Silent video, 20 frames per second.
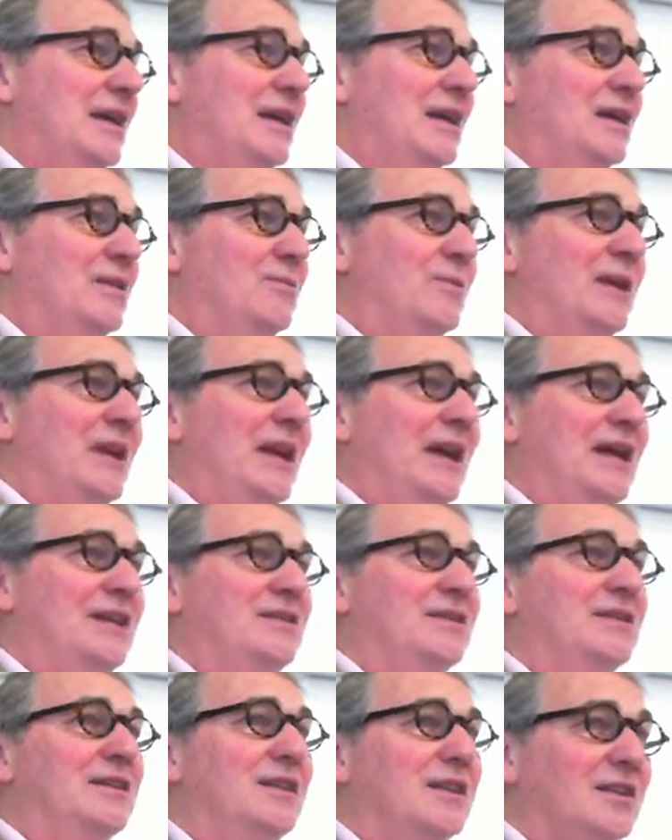We
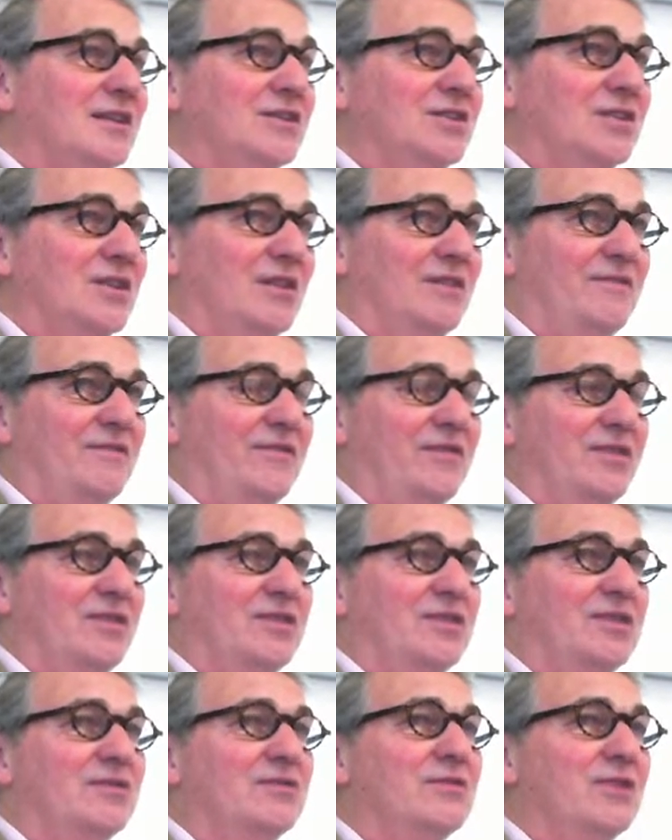had the last
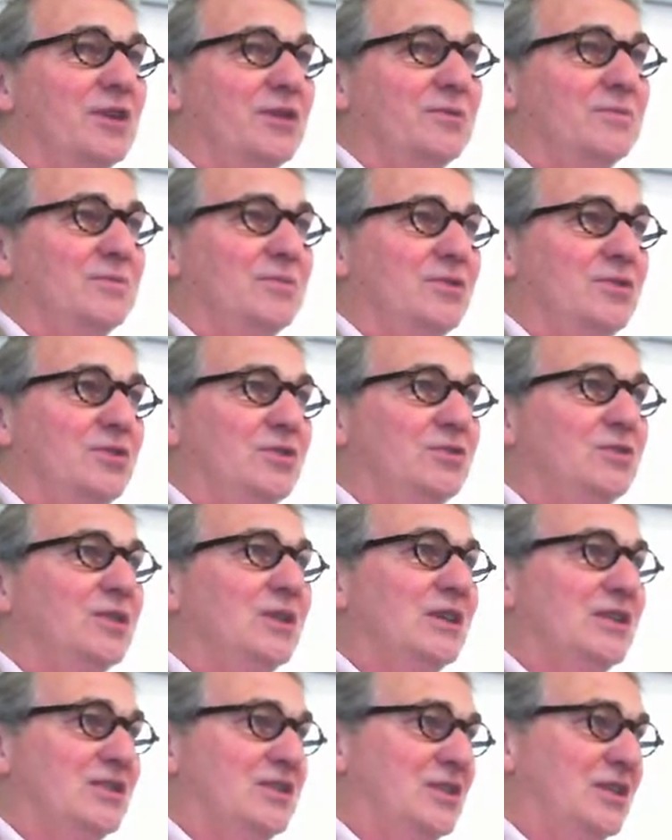conference in Rome 2
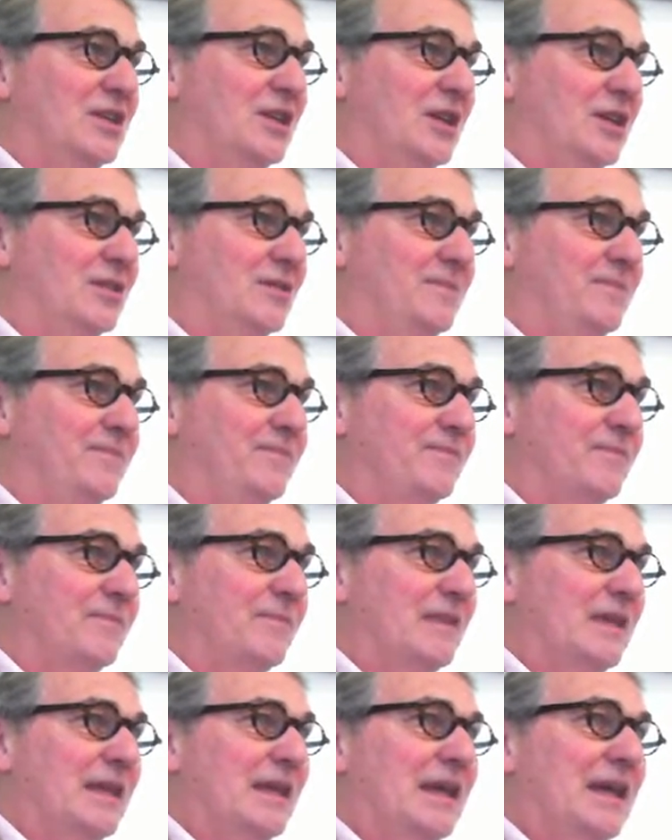years ago,
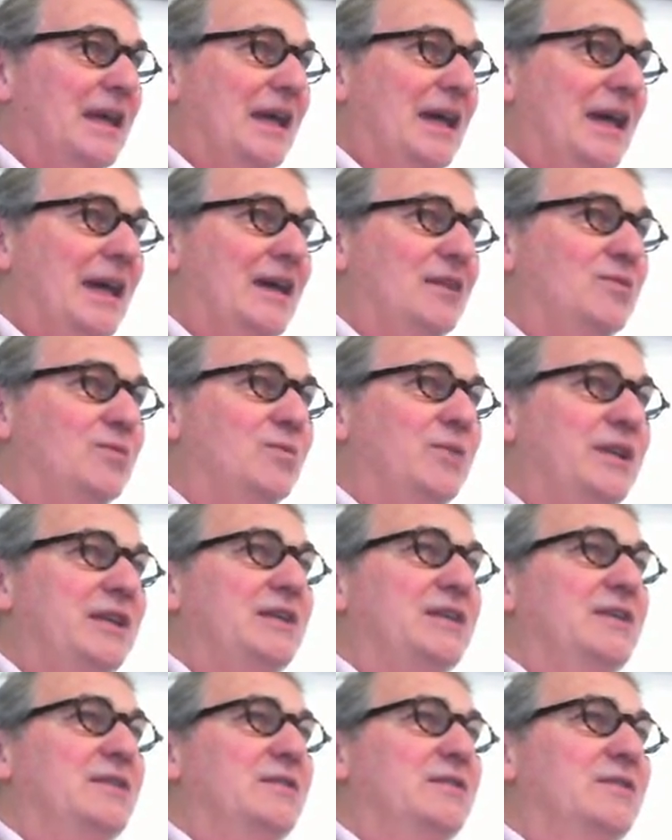and
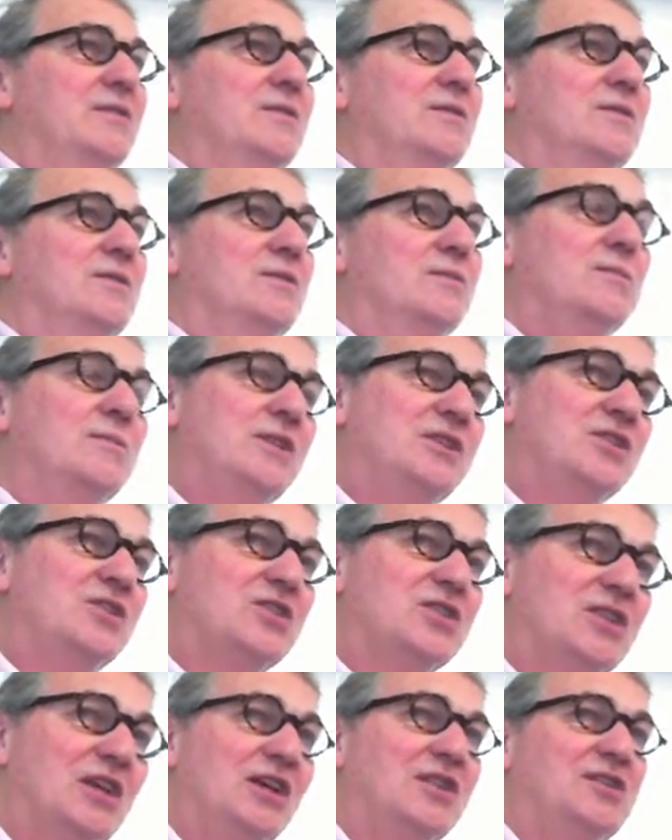we
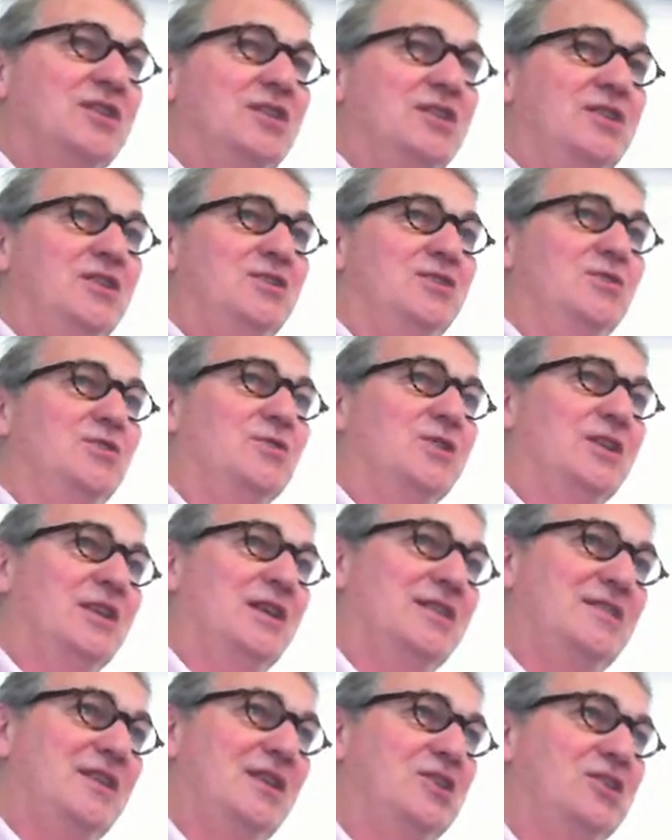started this
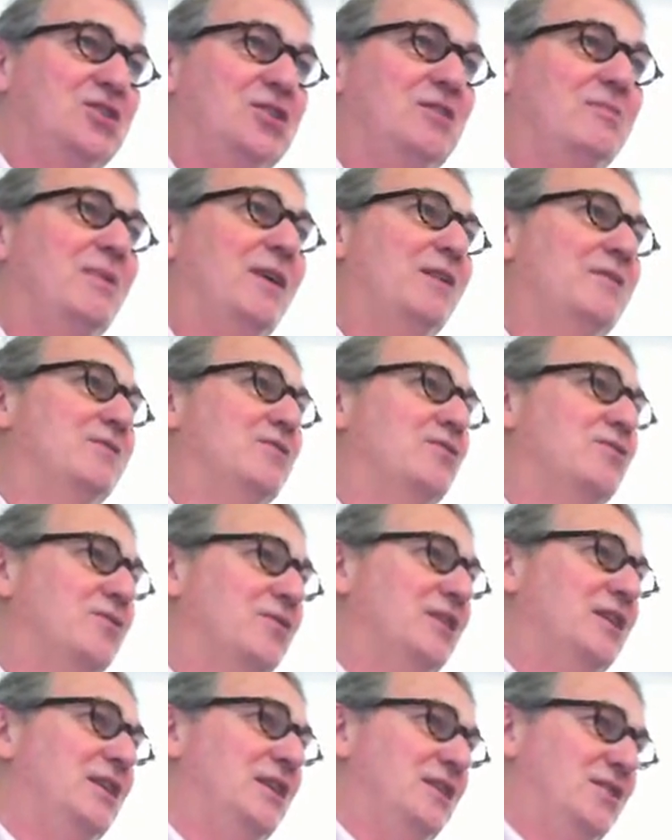organization about
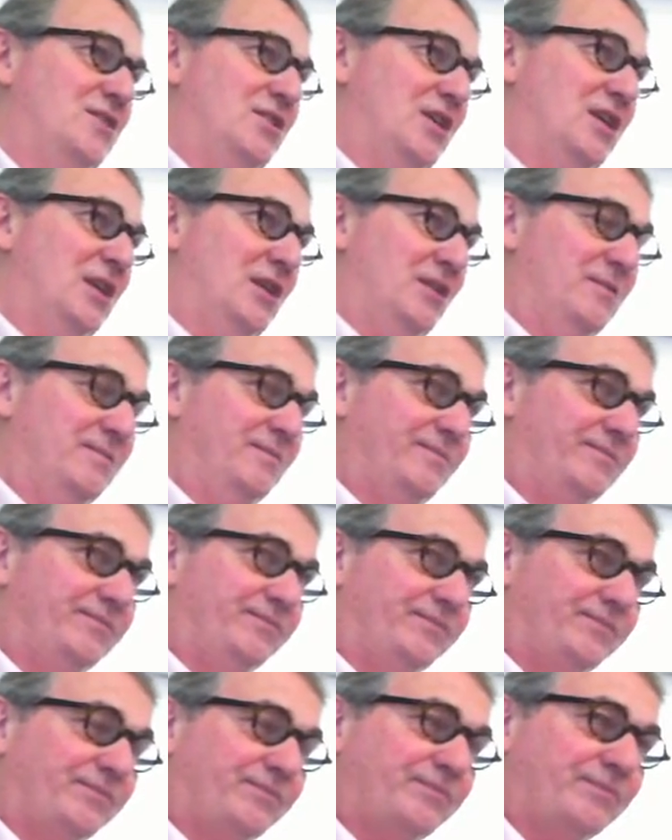3 years ago,
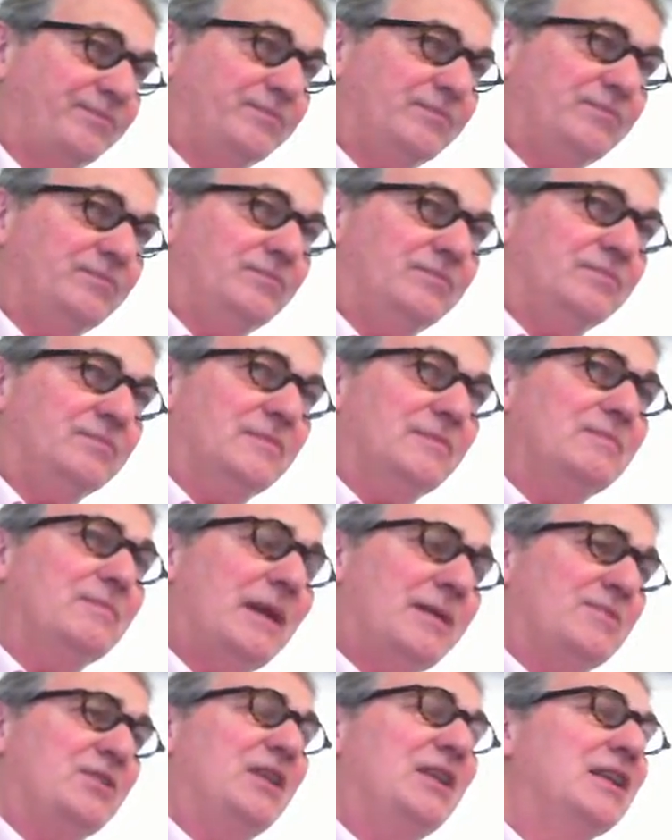
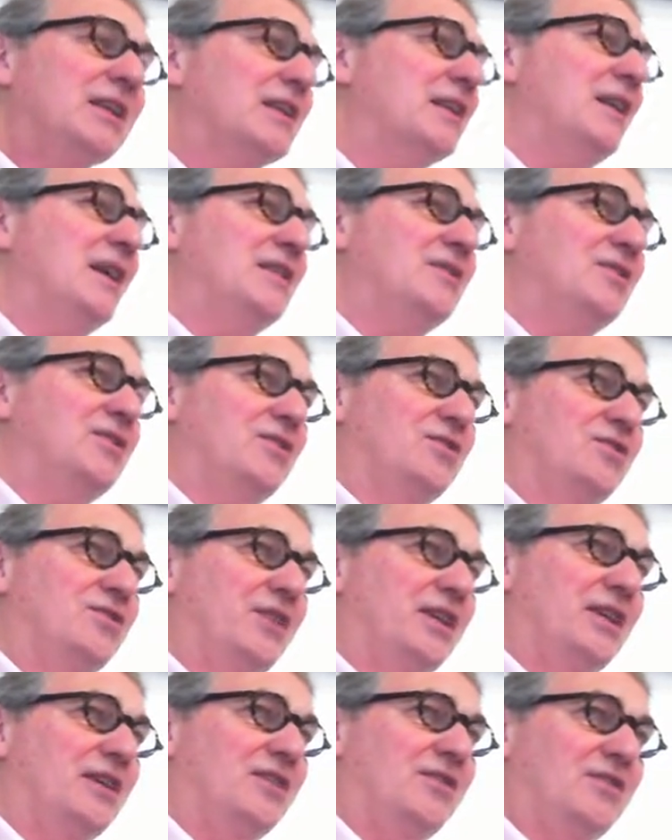perhaps a little under
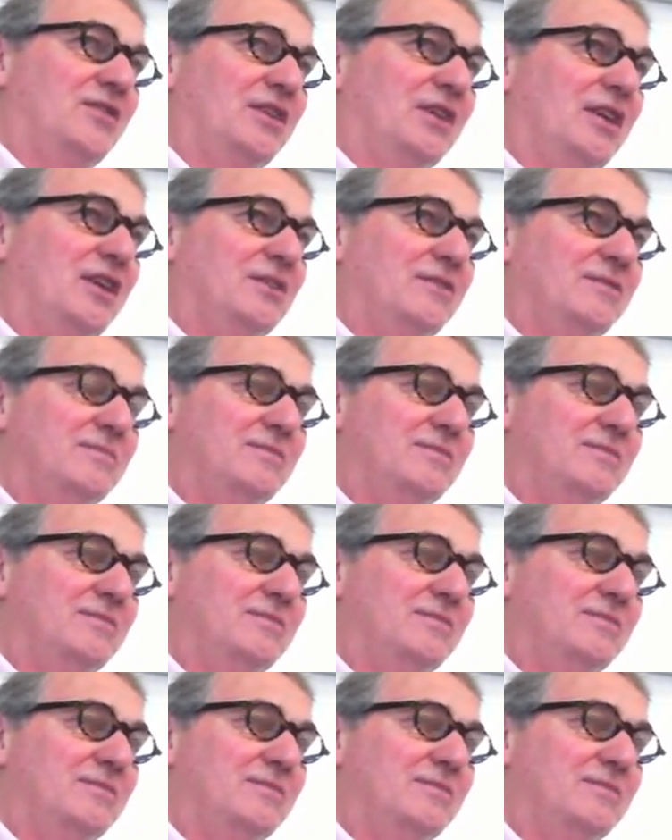3 years ago.